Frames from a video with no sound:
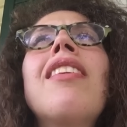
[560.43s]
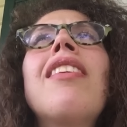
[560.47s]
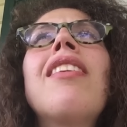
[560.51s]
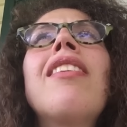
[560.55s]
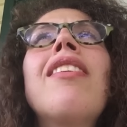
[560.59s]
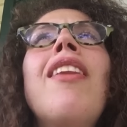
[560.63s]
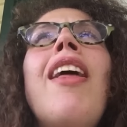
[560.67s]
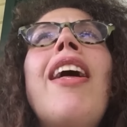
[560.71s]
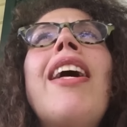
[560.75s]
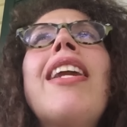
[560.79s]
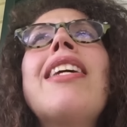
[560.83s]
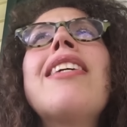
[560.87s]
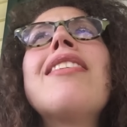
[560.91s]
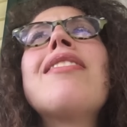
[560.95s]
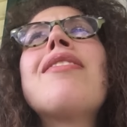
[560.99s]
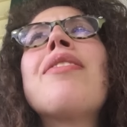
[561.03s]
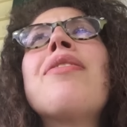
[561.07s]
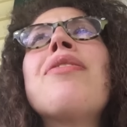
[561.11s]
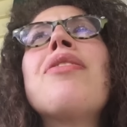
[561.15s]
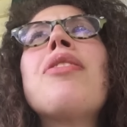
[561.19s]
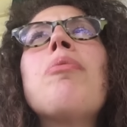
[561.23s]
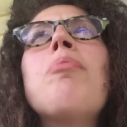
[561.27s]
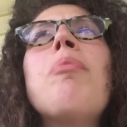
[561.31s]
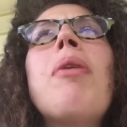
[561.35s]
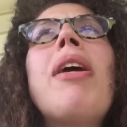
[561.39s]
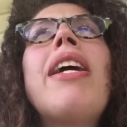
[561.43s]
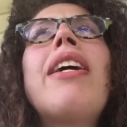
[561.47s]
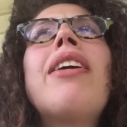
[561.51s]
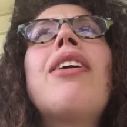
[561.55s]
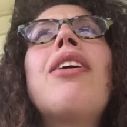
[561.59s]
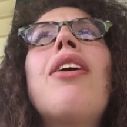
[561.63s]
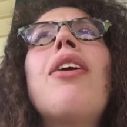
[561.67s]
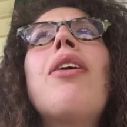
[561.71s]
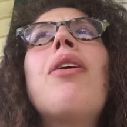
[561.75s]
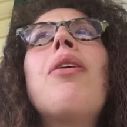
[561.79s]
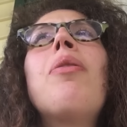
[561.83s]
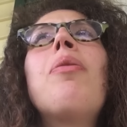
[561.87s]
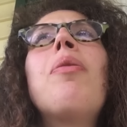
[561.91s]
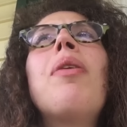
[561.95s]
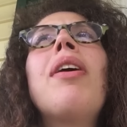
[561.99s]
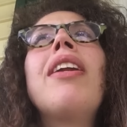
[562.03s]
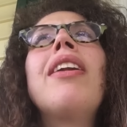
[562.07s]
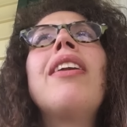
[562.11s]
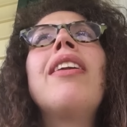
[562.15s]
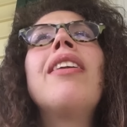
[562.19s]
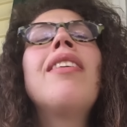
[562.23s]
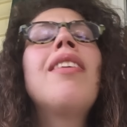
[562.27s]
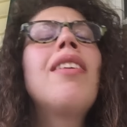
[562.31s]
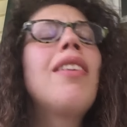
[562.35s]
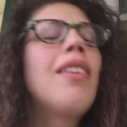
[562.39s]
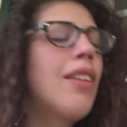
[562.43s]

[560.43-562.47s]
lettuce and tomato and